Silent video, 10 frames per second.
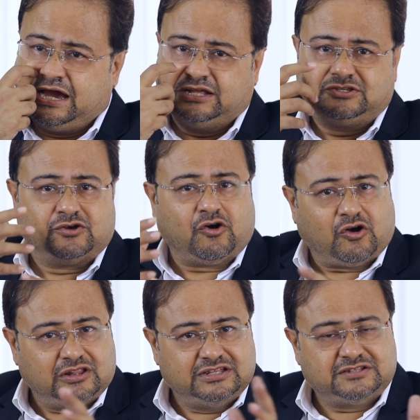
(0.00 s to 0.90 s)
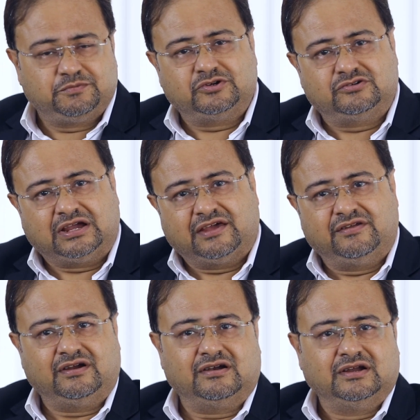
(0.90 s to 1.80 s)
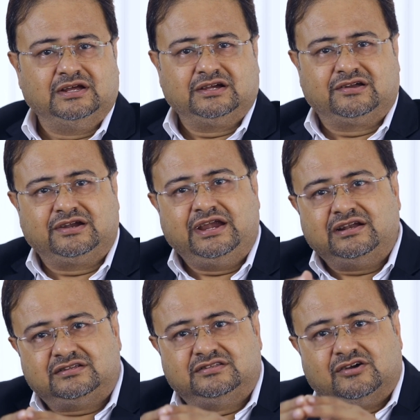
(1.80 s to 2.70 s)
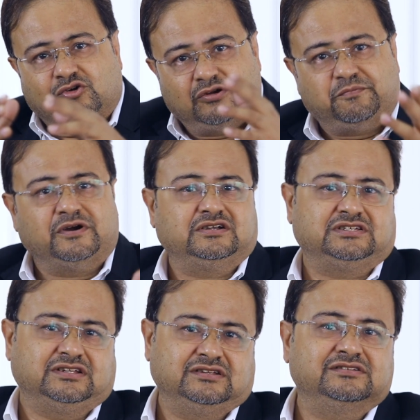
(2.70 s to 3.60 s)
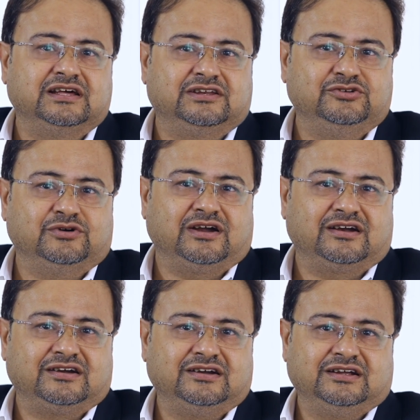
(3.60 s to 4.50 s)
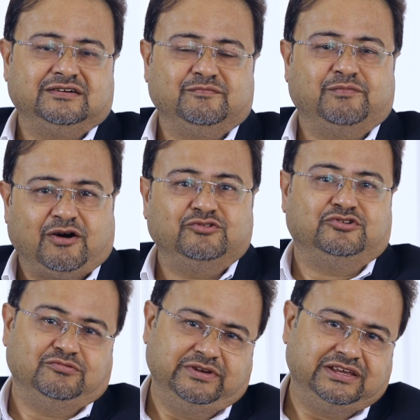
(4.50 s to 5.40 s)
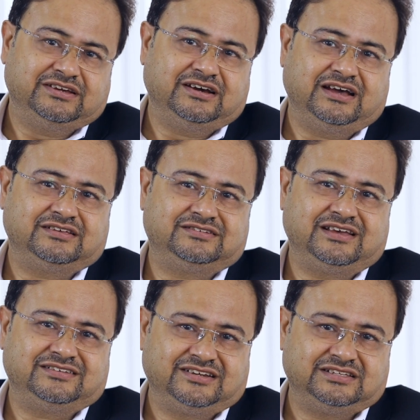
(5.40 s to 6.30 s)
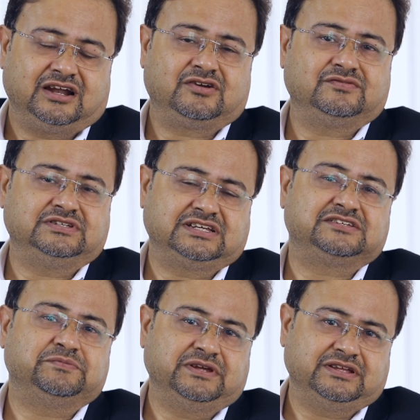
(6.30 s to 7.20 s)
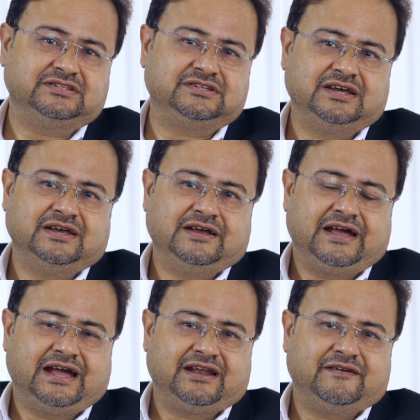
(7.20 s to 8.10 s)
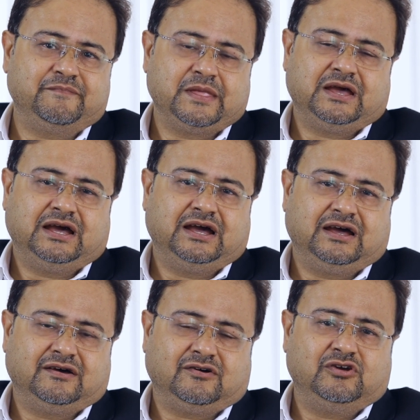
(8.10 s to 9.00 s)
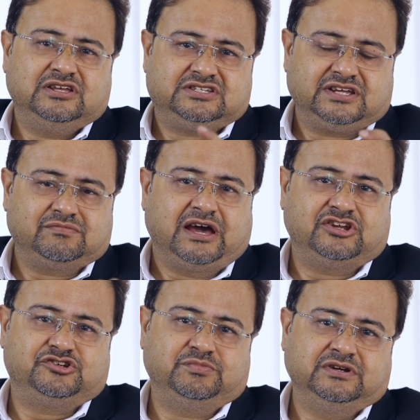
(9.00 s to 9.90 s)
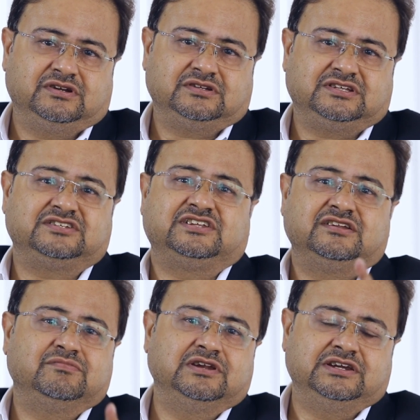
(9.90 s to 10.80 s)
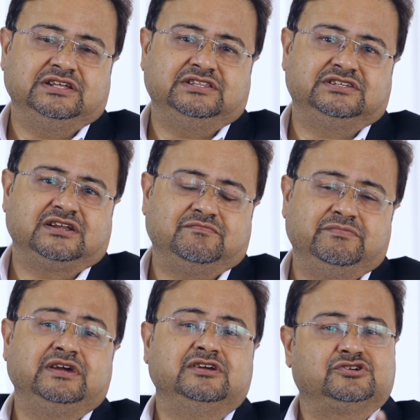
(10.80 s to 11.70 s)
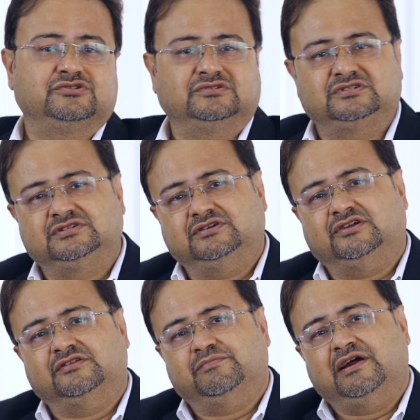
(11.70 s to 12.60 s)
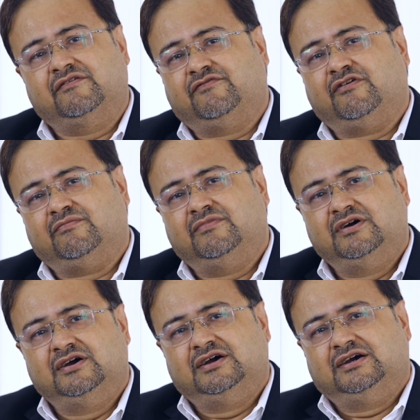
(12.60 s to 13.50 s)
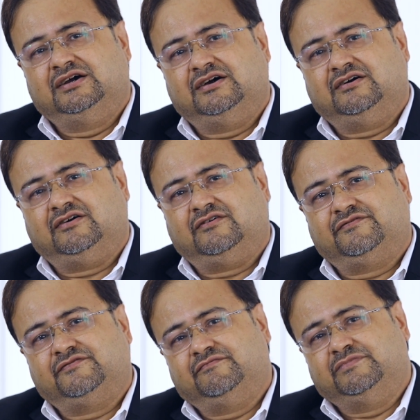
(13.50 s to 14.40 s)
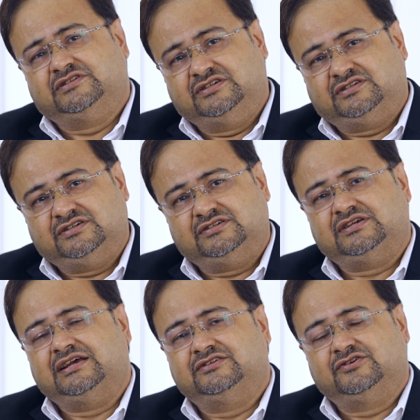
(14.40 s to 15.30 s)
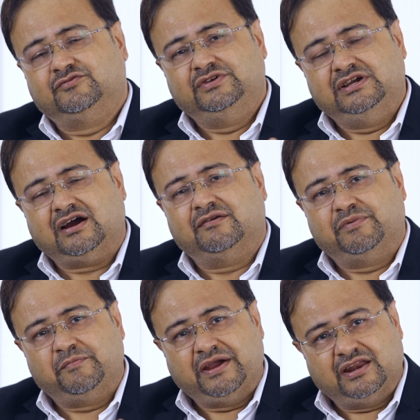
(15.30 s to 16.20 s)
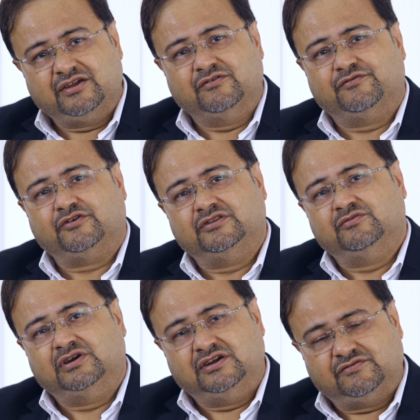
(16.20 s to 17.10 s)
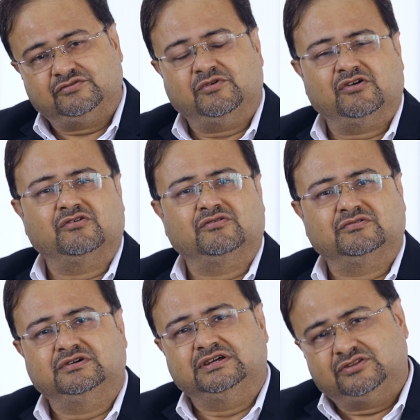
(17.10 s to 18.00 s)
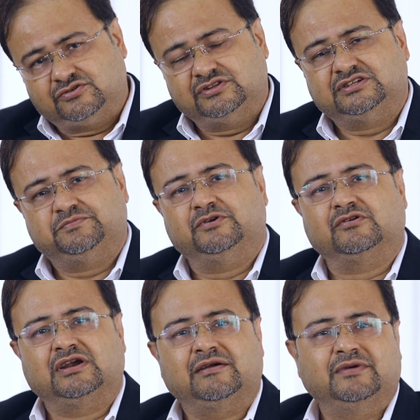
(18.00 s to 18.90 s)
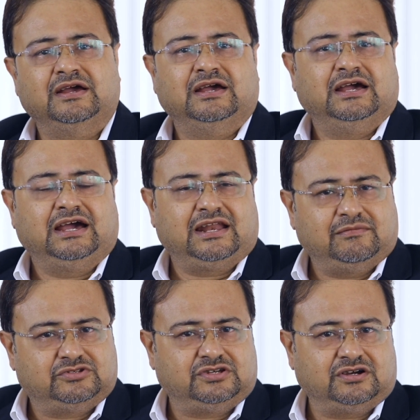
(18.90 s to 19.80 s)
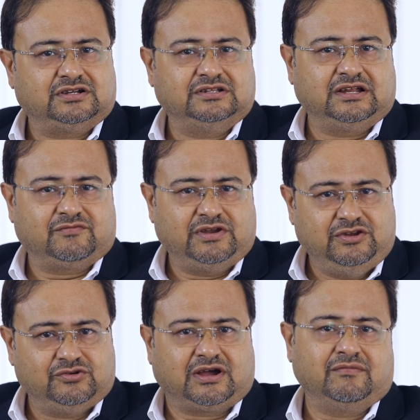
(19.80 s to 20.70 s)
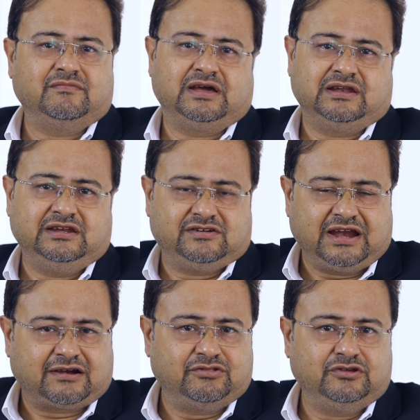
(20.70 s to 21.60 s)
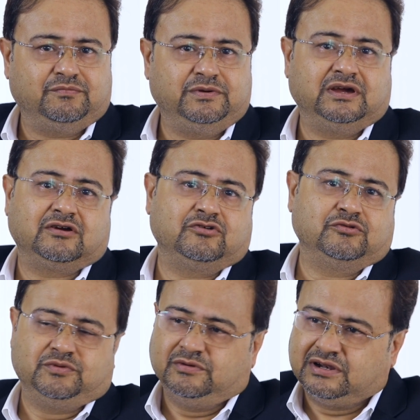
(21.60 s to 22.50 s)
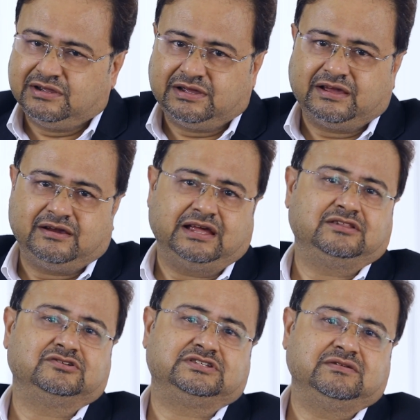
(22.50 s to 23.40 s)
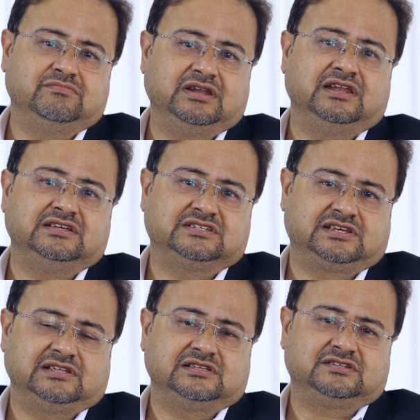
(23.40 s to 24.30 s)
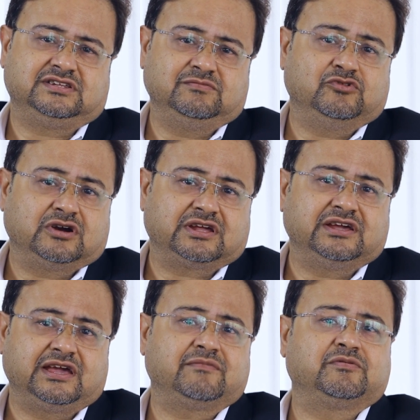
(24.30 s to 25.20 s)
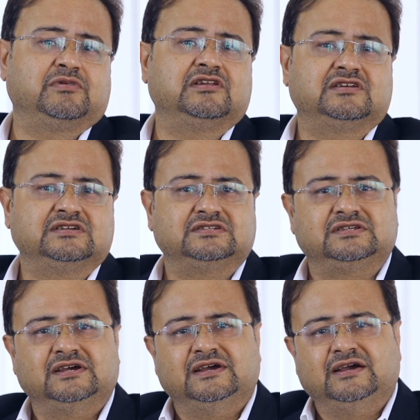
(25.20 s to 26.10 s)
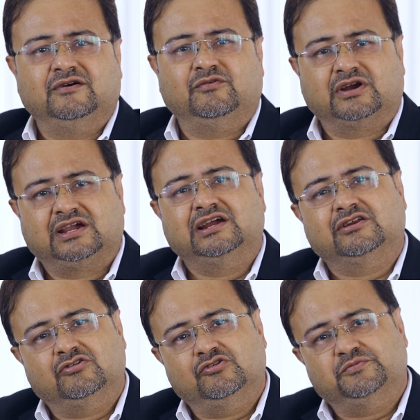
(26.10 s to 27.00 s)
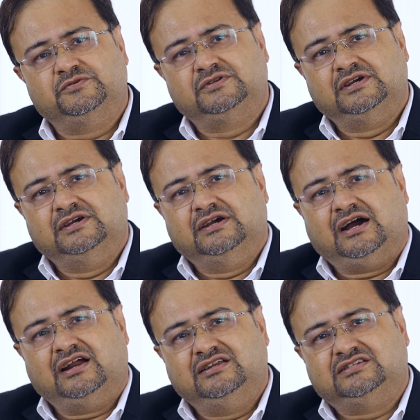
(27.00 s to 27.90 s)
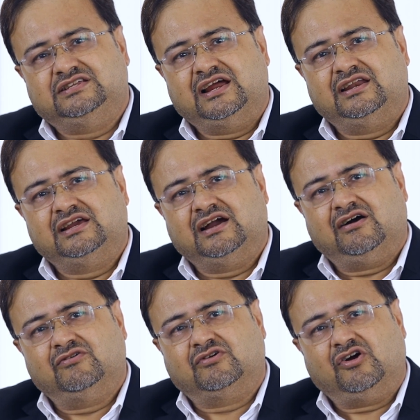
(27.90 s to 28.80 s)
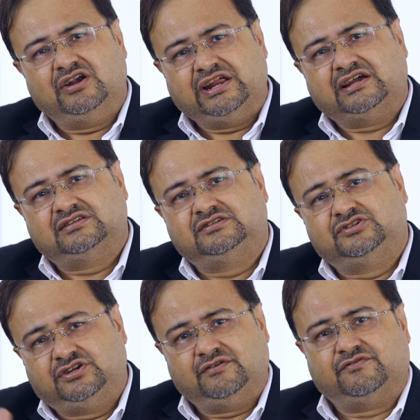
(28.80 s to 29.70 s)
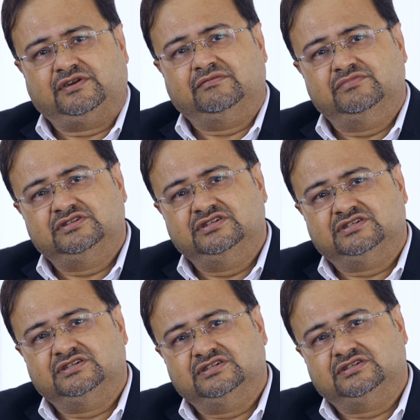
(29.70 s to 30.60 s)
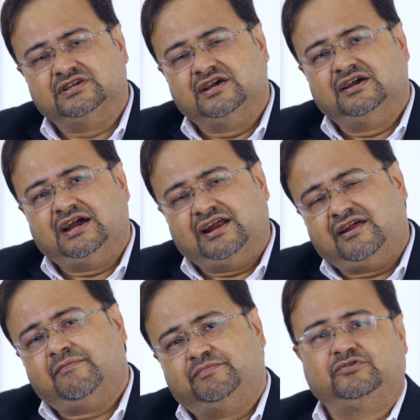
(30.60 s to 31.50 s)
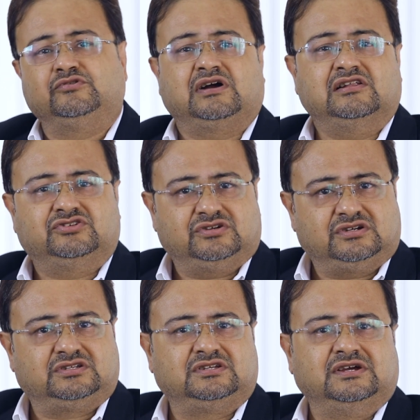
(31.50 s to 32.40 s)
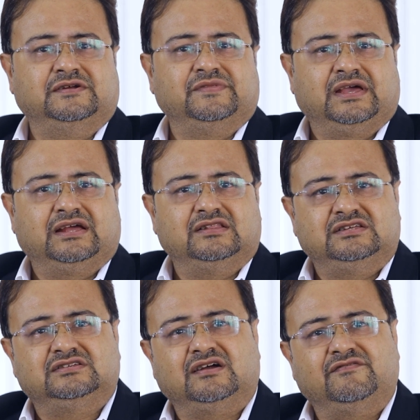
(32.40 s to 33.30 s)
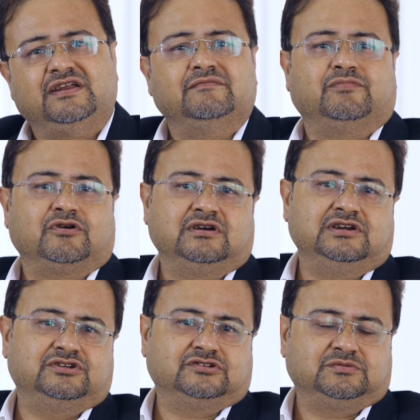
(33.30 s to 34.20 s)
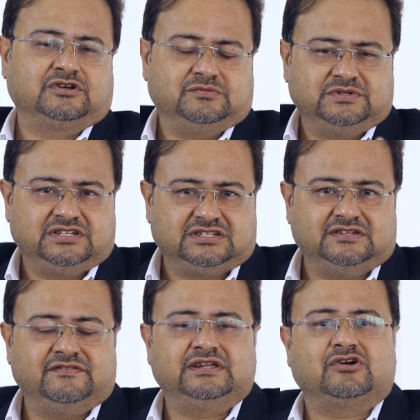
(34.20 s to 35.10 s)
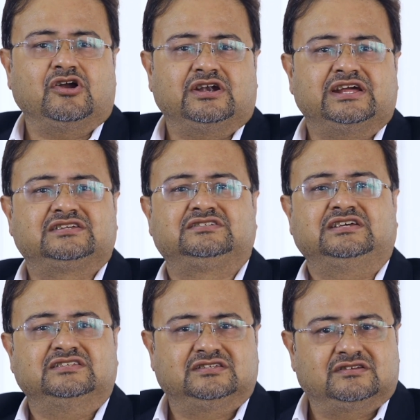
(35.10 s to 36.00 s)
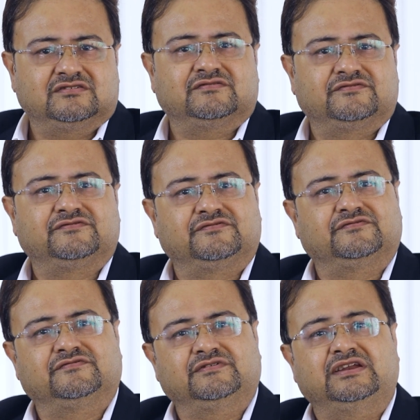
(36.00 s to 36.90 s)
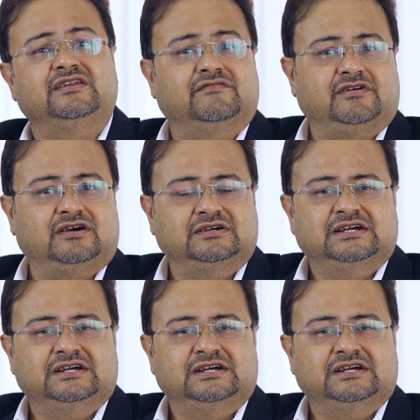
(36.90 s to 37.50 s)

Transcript: And so all this put together creates the whole person that you are bound to be as a result of this experience. And holistic management, sustainability, these are big issues on the platform of businesses. And so we are preparing you for the world of tomorrow through this program. And I'm certain that when you come and interact with your peer group, you will get those team building skills, team working capabilities, working in groups, understanding how contexts shift and businesses adapt to cultures. And these are very important issues because business is a very context sensitive endeavor.